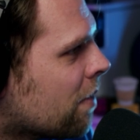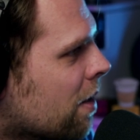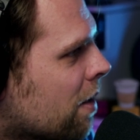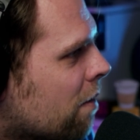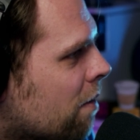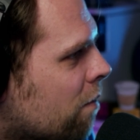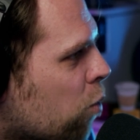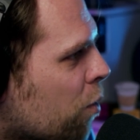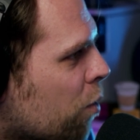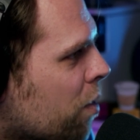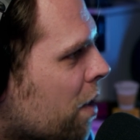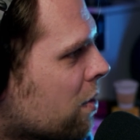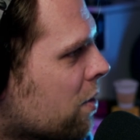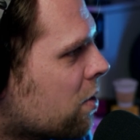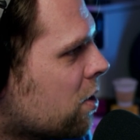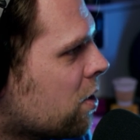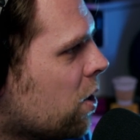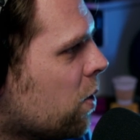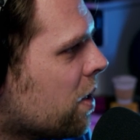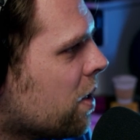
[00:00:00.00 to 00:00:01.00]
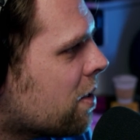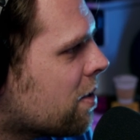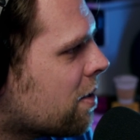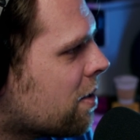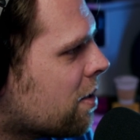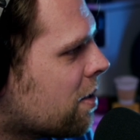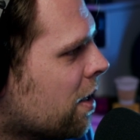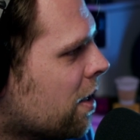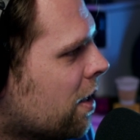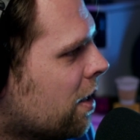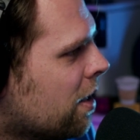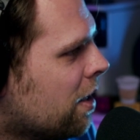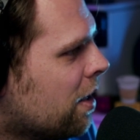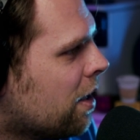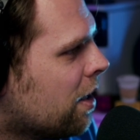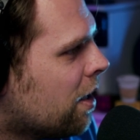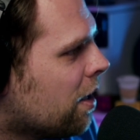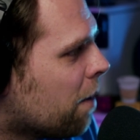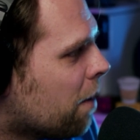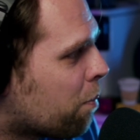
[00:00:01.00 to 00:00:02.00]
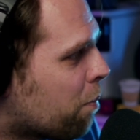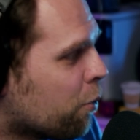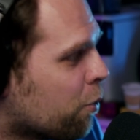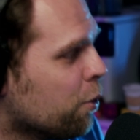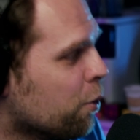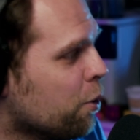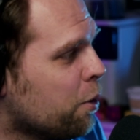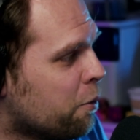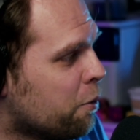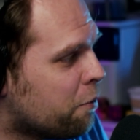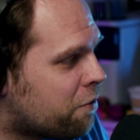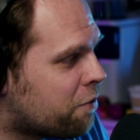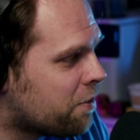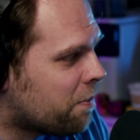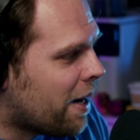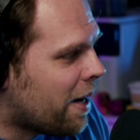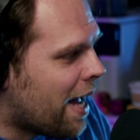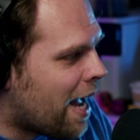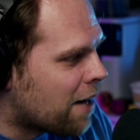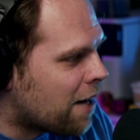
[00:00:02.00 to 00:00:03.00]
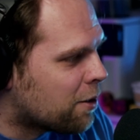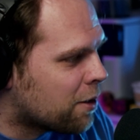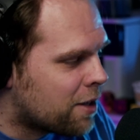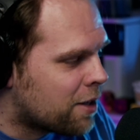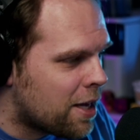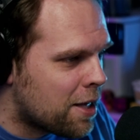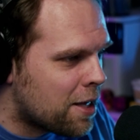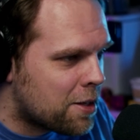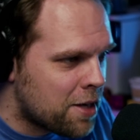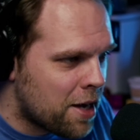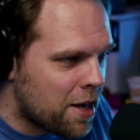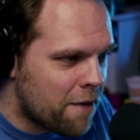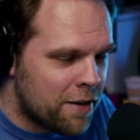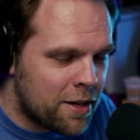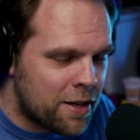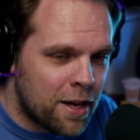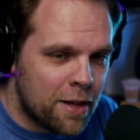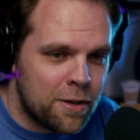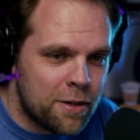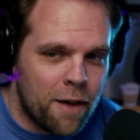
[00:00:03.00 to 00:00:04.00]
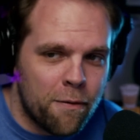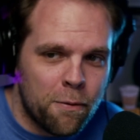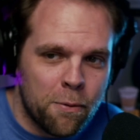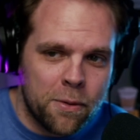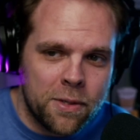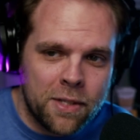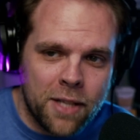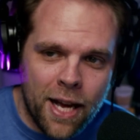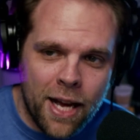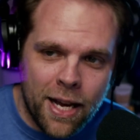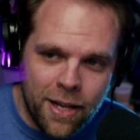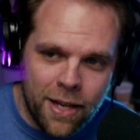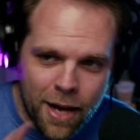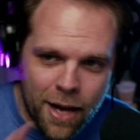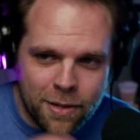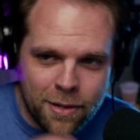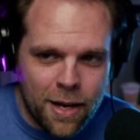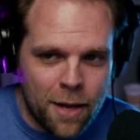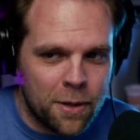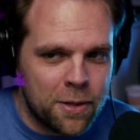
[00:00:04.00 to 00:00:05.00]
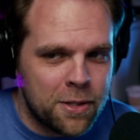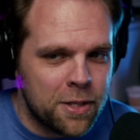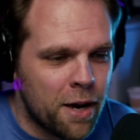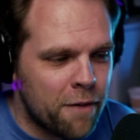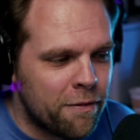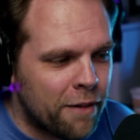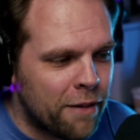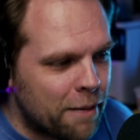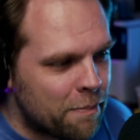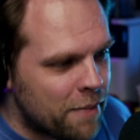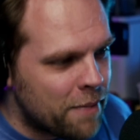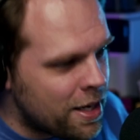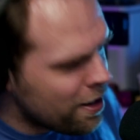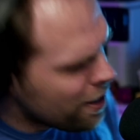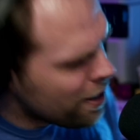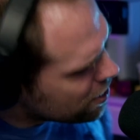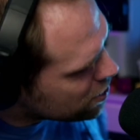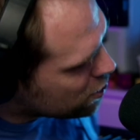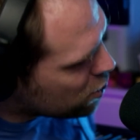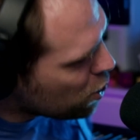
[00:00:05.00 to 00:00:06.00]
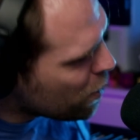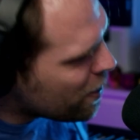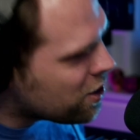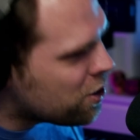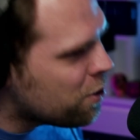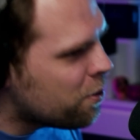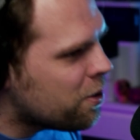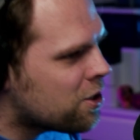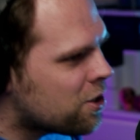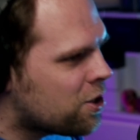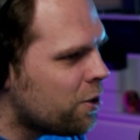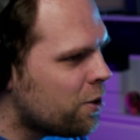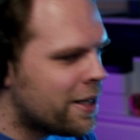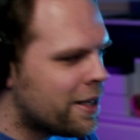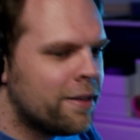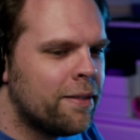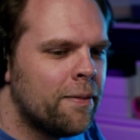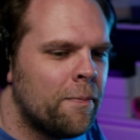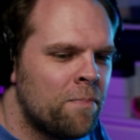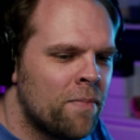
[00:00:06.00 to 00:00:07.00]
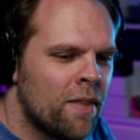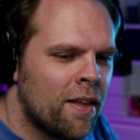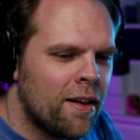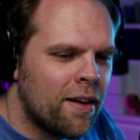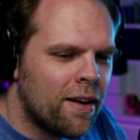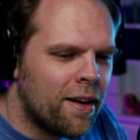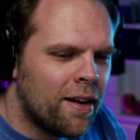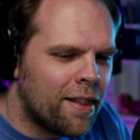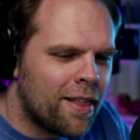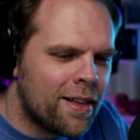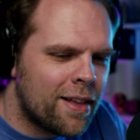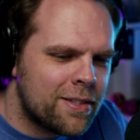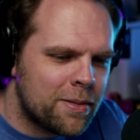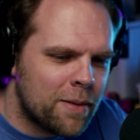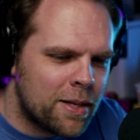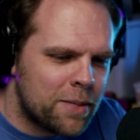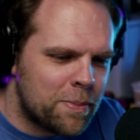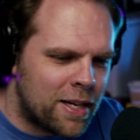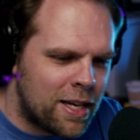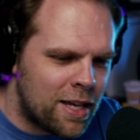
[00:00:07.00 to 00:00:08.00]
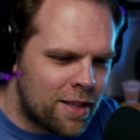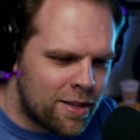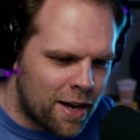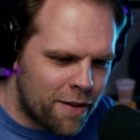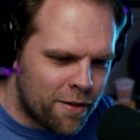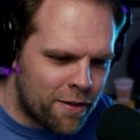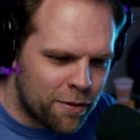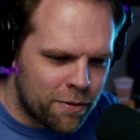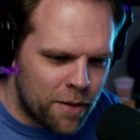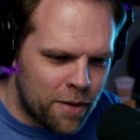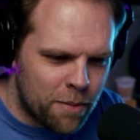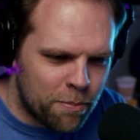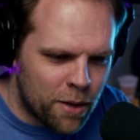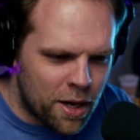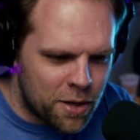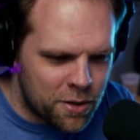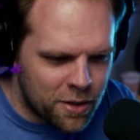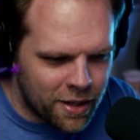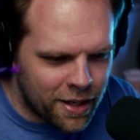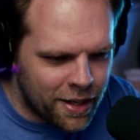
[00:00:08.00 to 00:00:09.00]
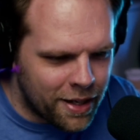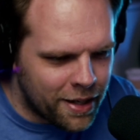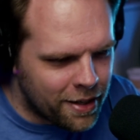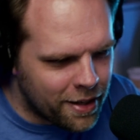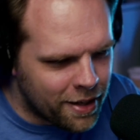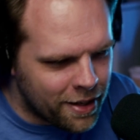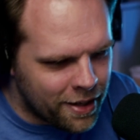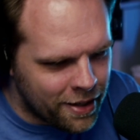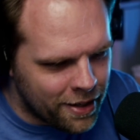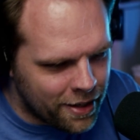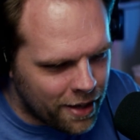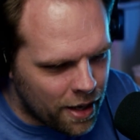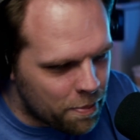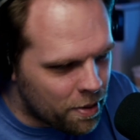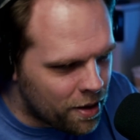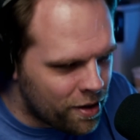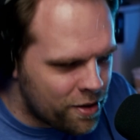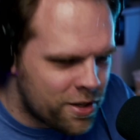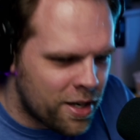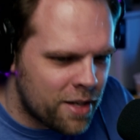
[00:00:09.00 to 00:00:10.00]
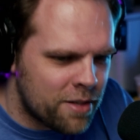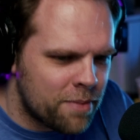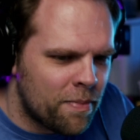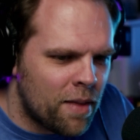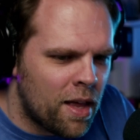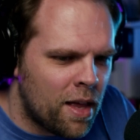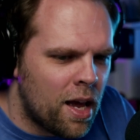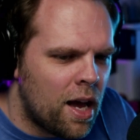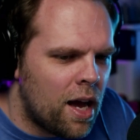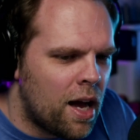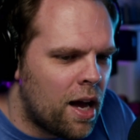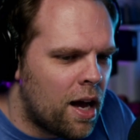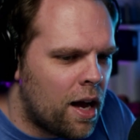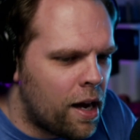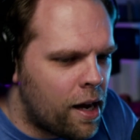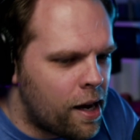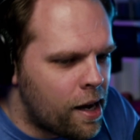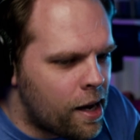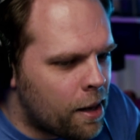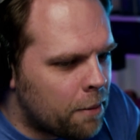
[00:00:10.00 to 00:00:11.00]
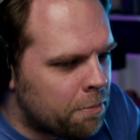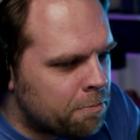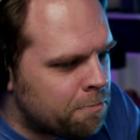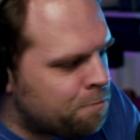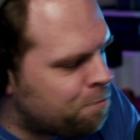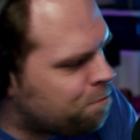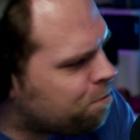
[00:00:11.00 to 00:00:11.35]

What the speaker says: 4,000 units. Approved by actor Keith David. Keith David was like, yes, that looks enough like me. Let's do it. That's my Keith David impression. I apologize. Let's